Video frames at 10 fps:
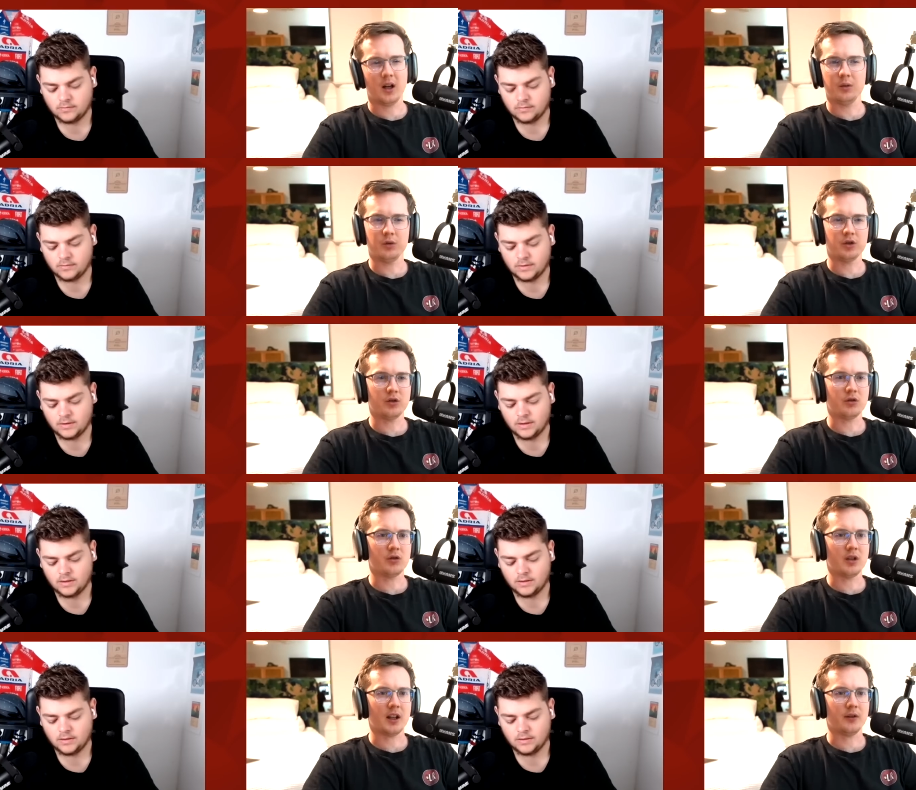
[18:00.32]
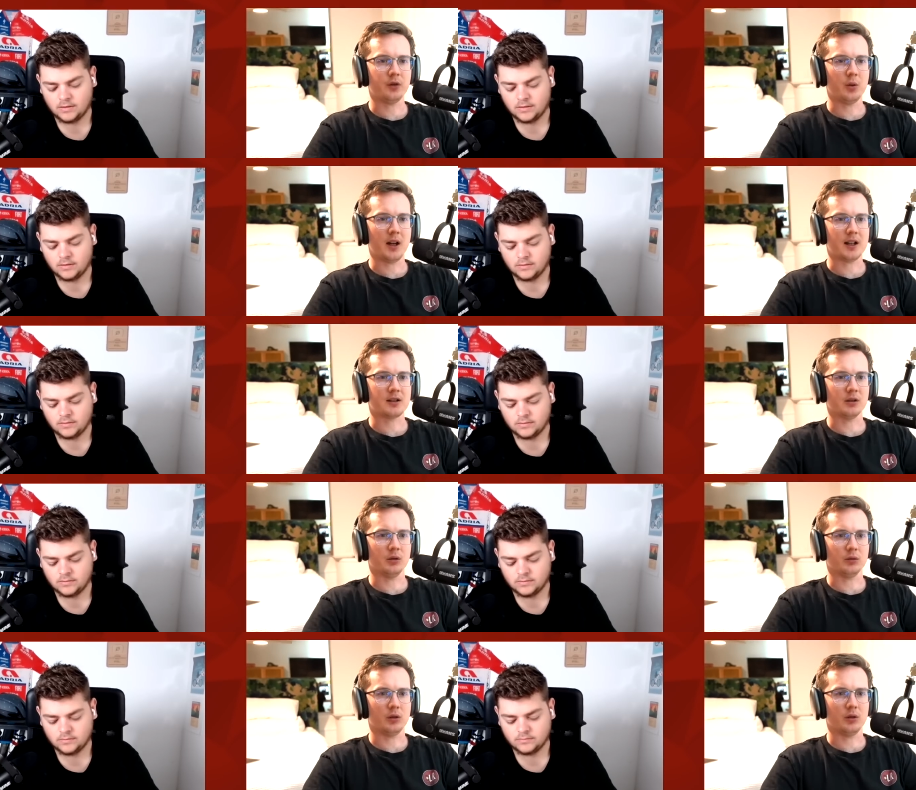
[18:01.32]
Speaker 1: would you do that if you were Axel
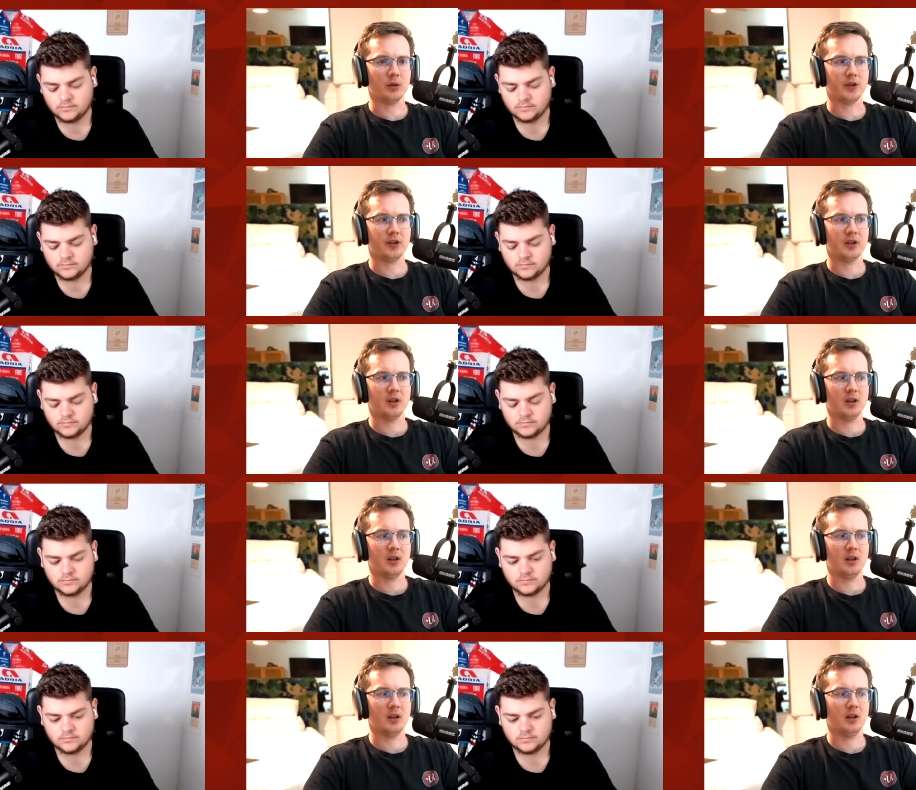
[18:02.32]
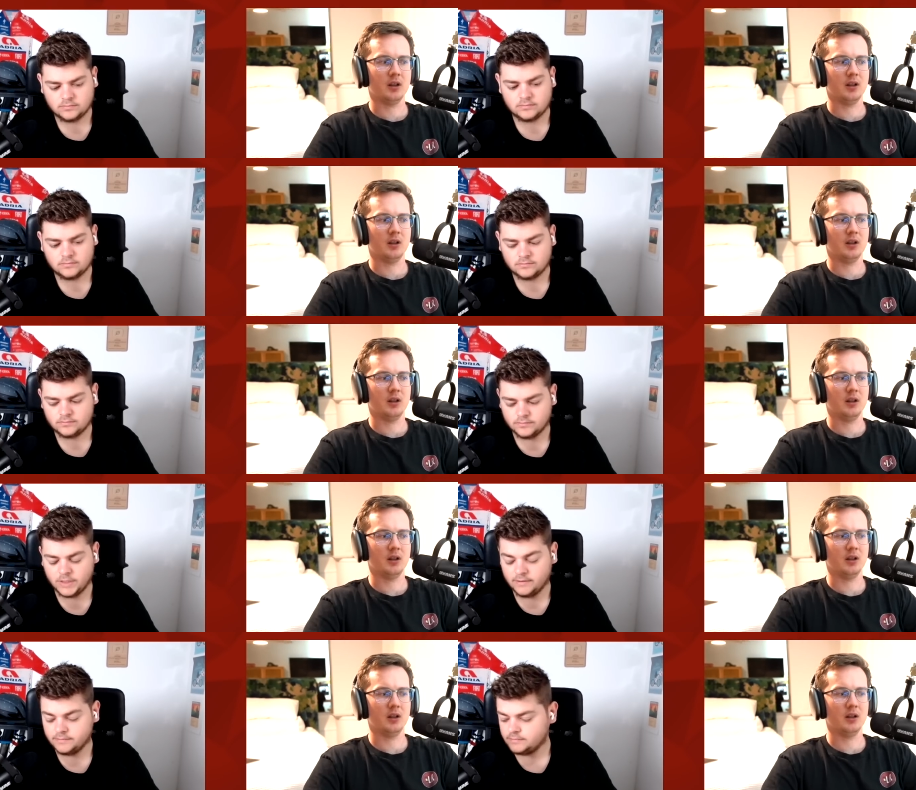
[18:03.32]
Laurence?
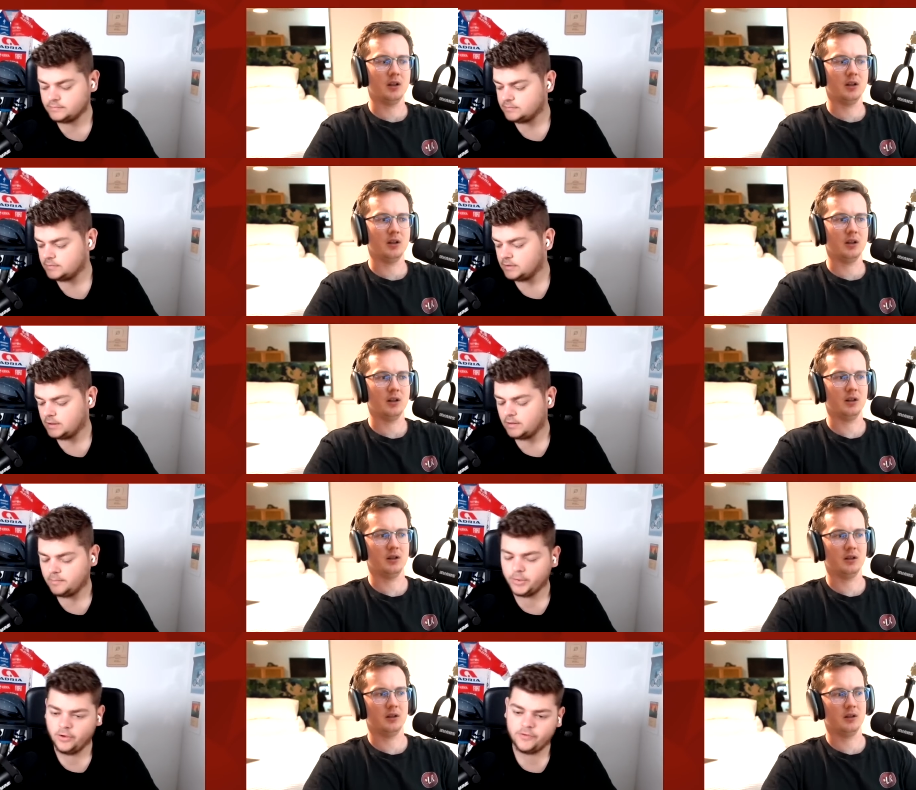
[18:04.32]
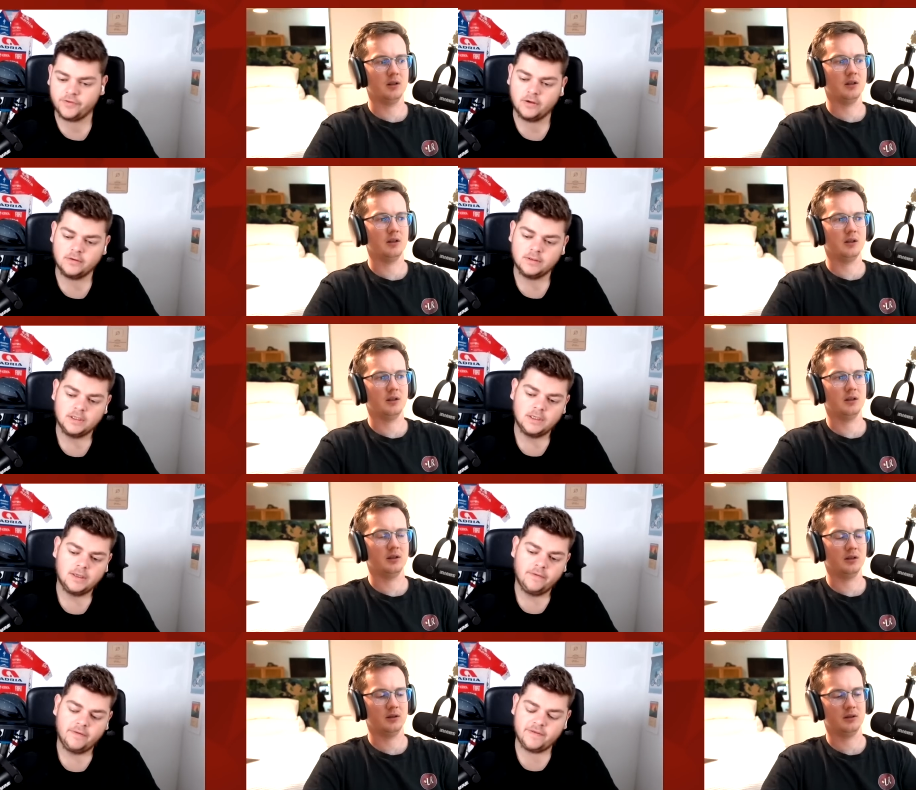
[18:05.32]
Yep.
Speaker 2: But also,
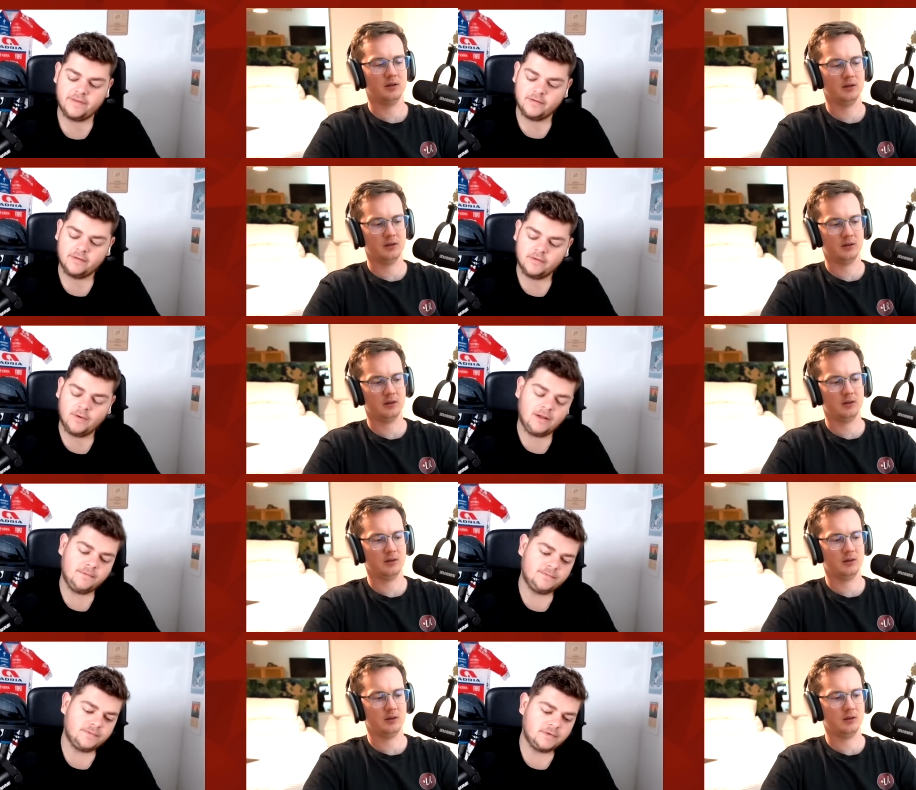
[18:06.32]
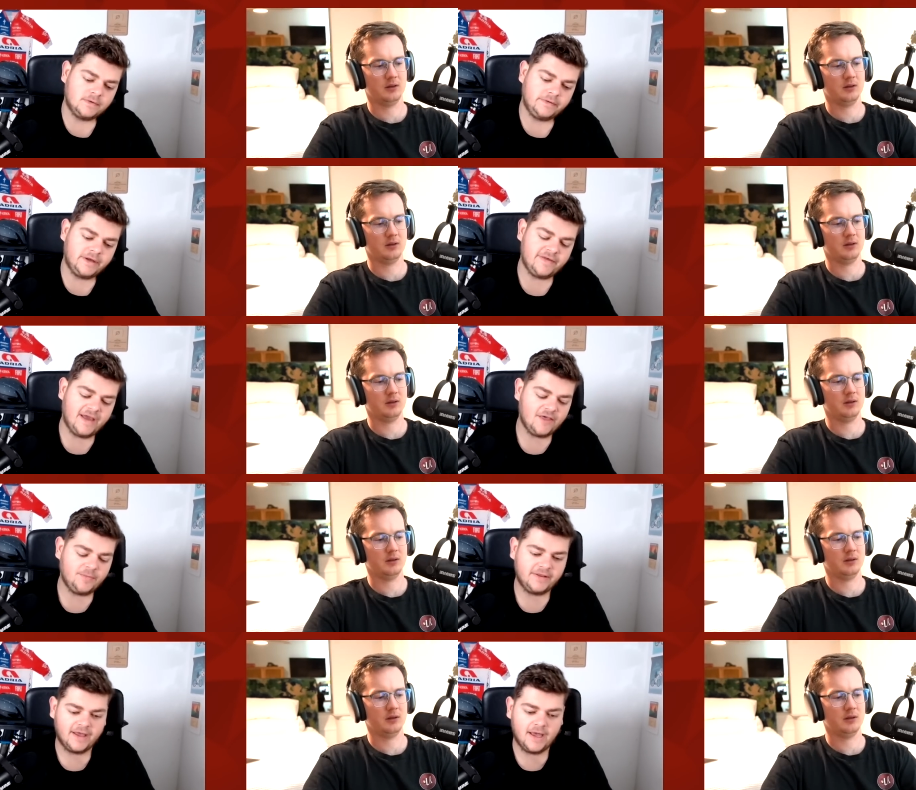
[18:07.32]
there's the
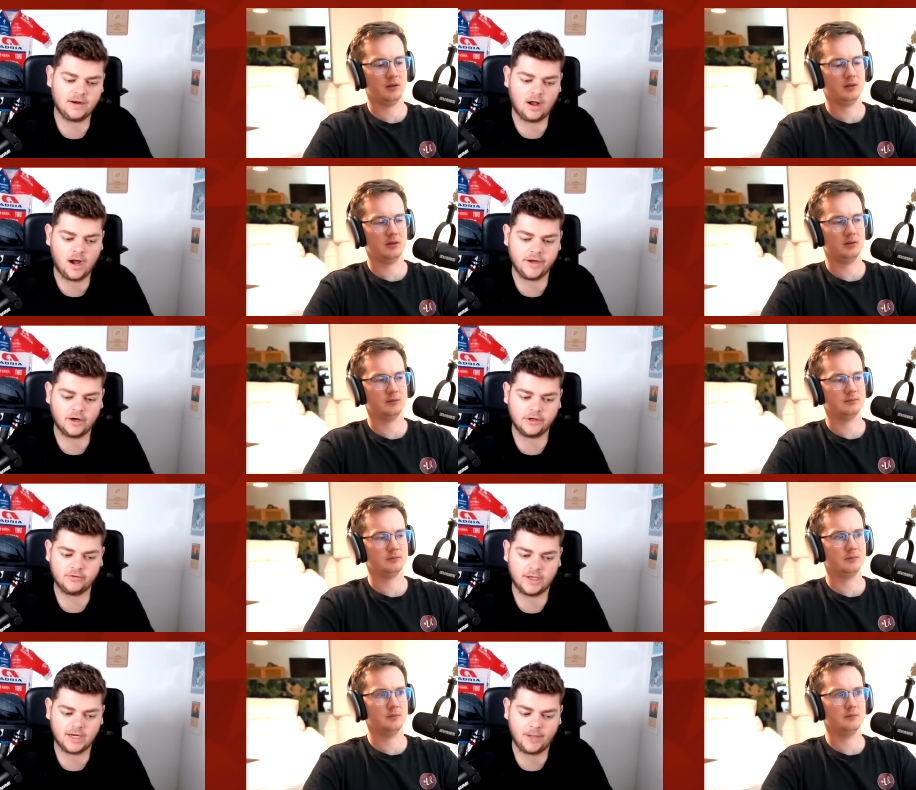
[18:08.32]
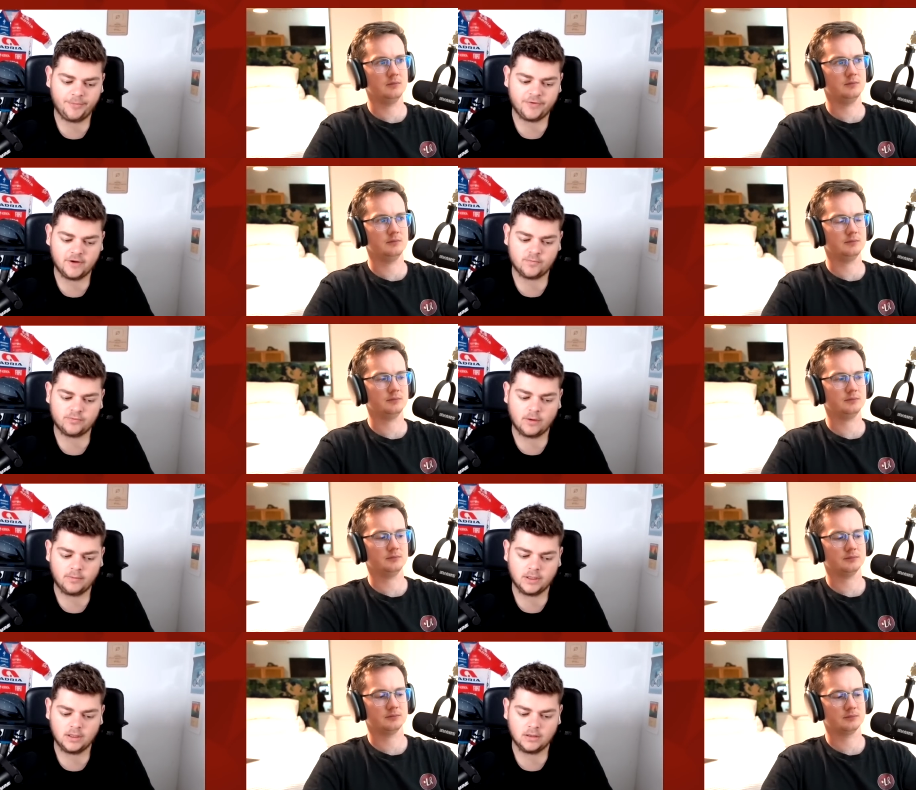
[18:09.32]
aspect that I'd argue that Alpecin is
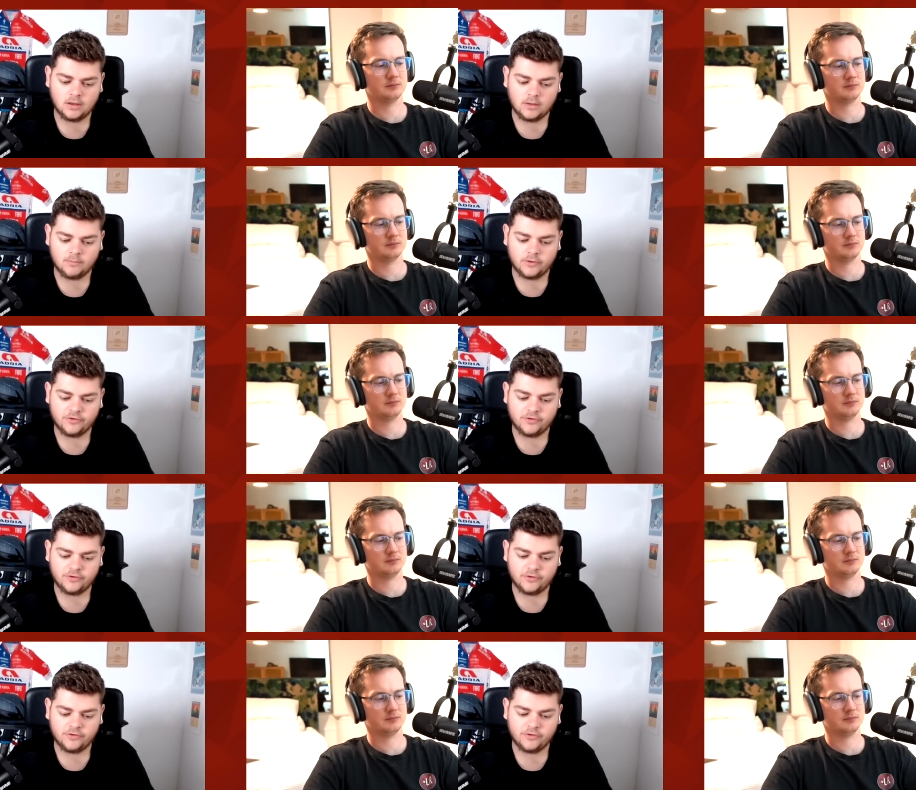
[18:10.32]
probably a lot more